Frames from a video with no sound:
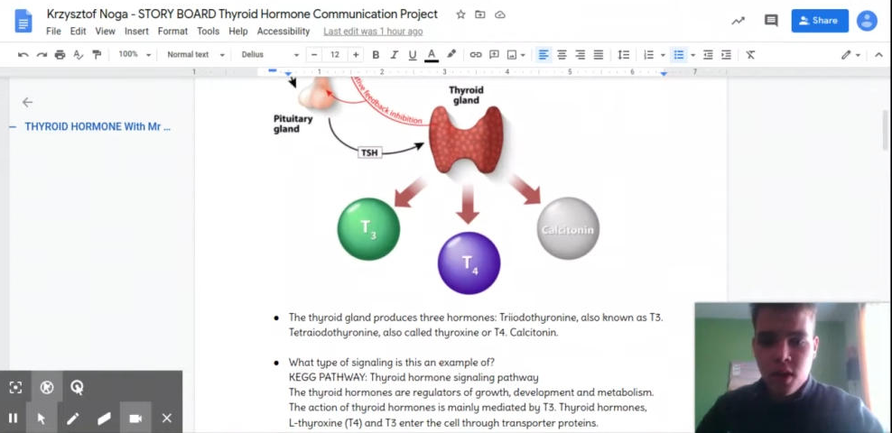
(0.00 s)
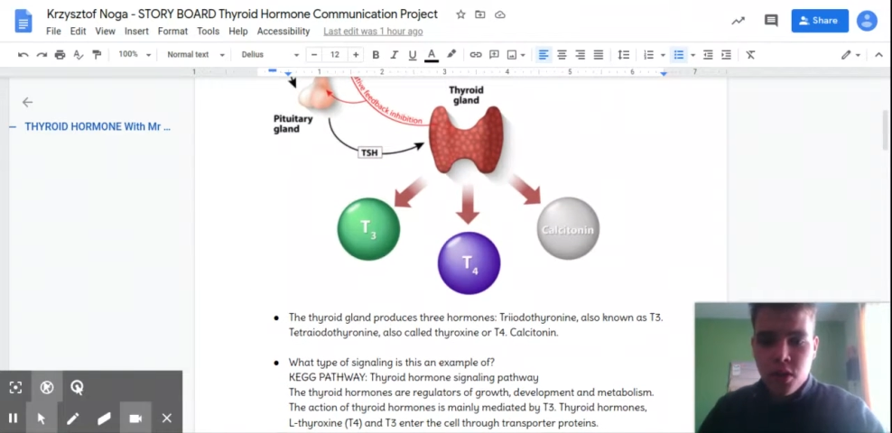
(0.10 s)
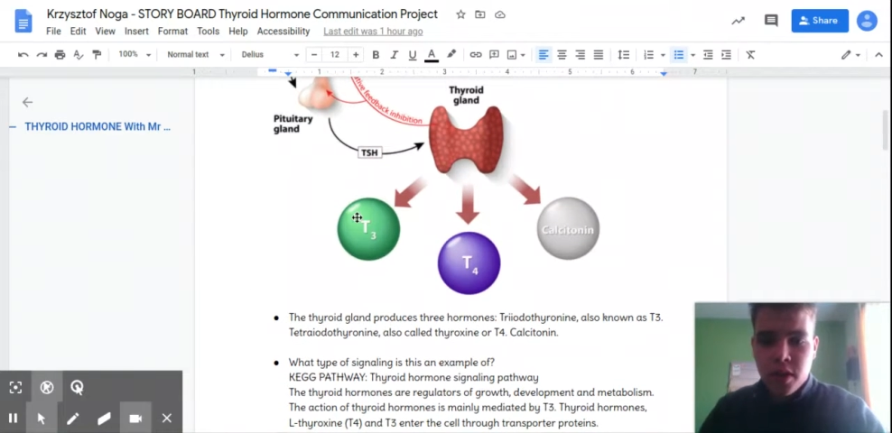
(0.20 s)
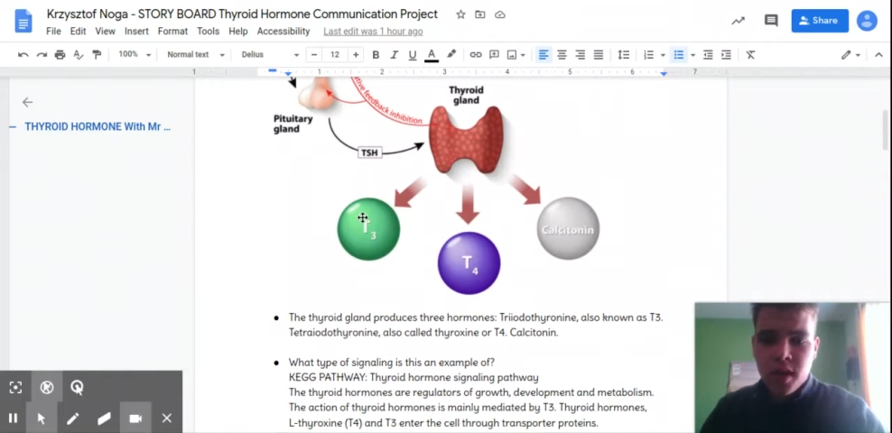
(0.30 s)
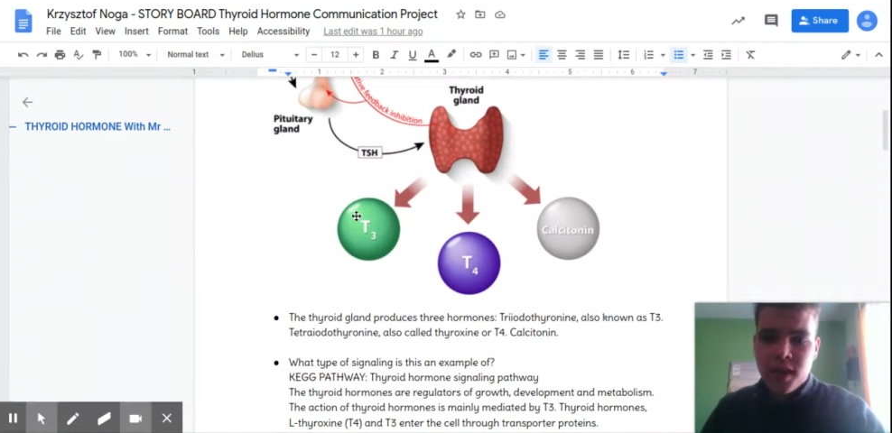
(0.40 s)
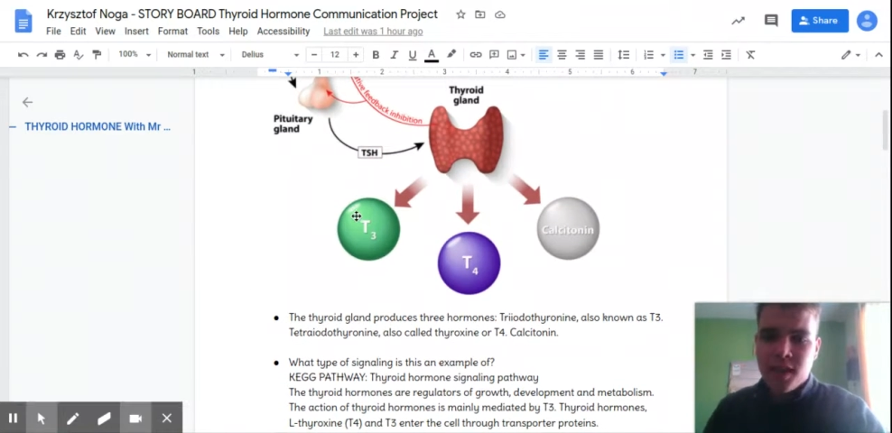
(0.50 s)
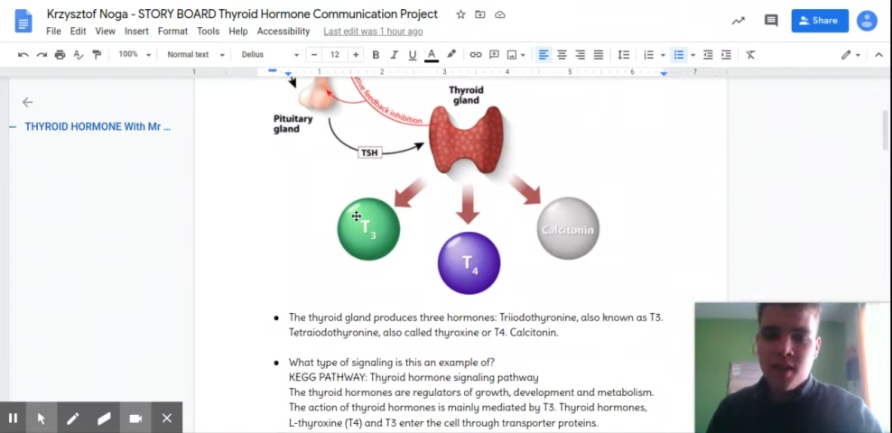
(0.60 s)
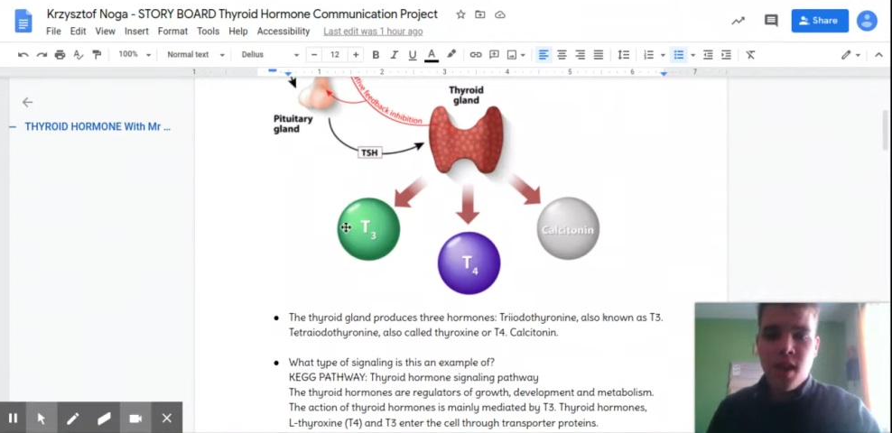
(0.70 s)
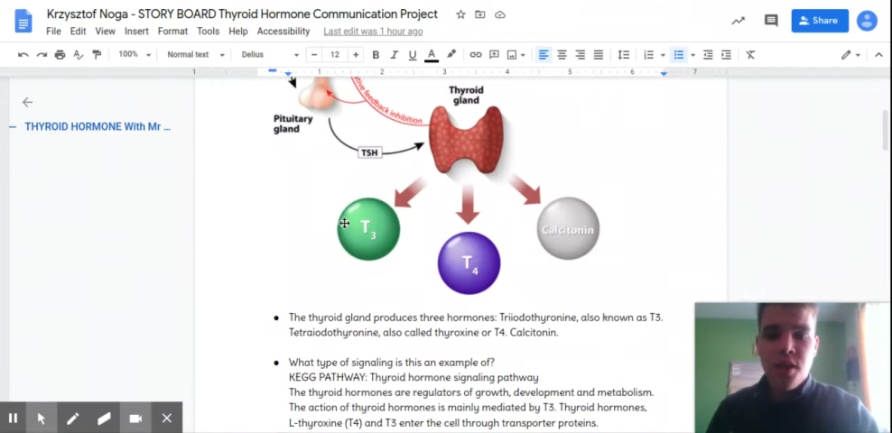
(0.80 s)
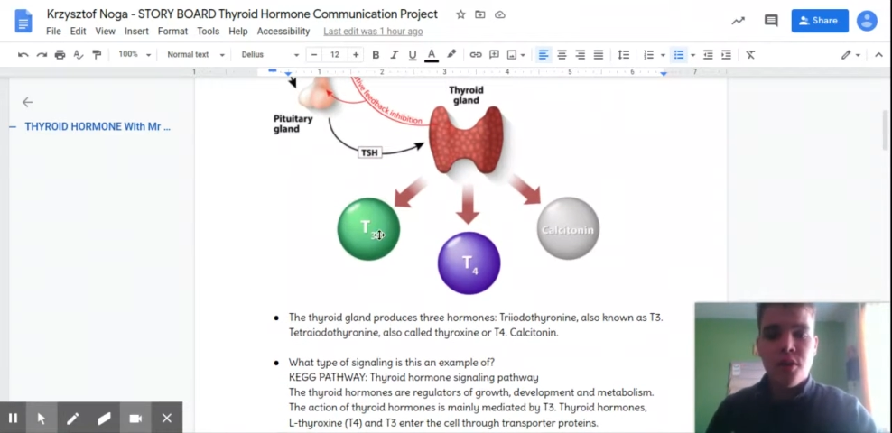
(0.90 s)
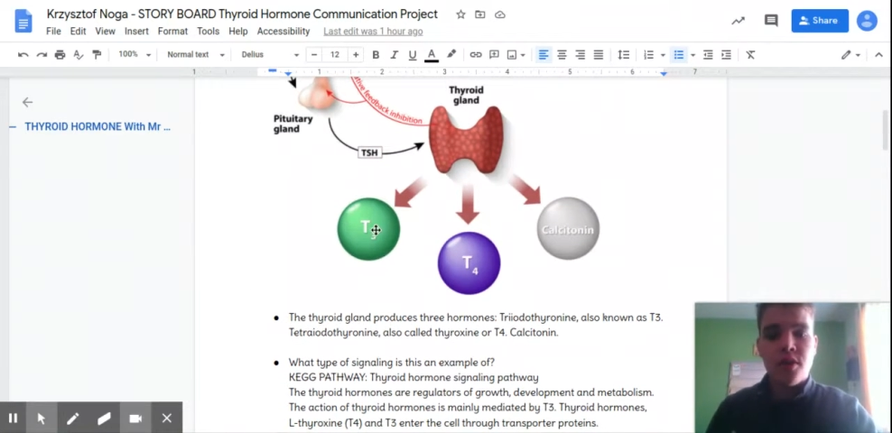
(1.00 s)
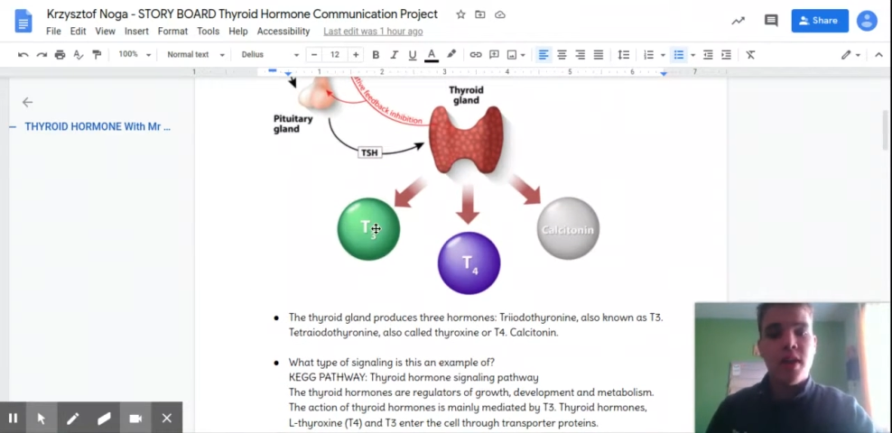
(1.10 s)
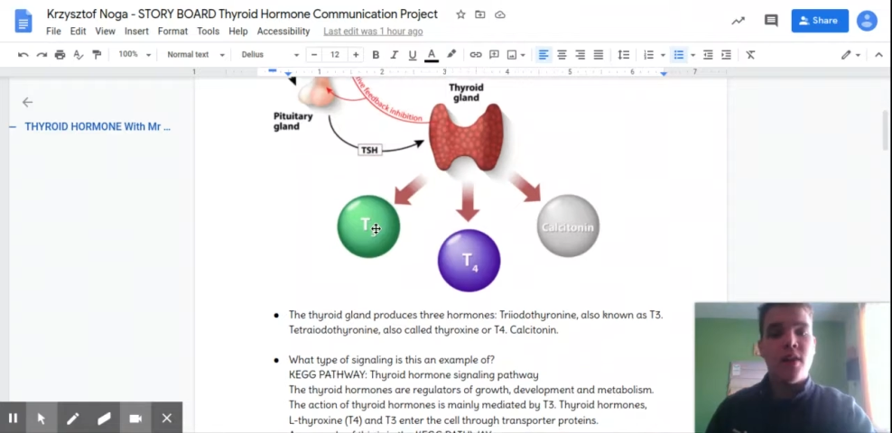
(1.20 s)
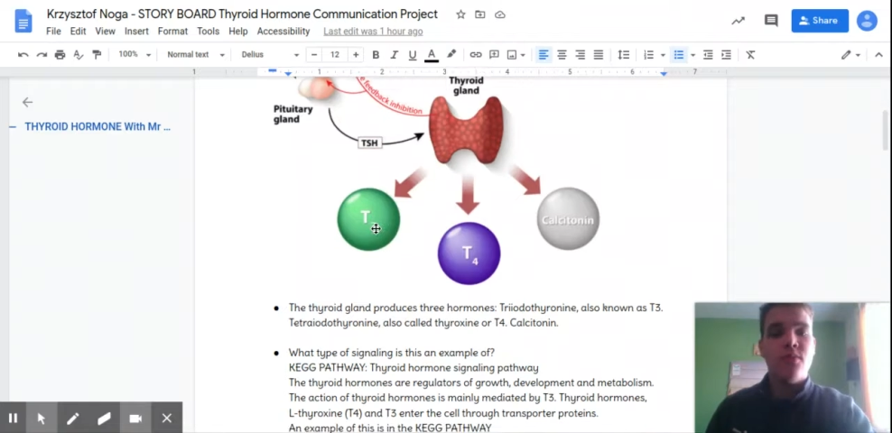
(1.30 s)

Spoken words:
located in the thyroid gland,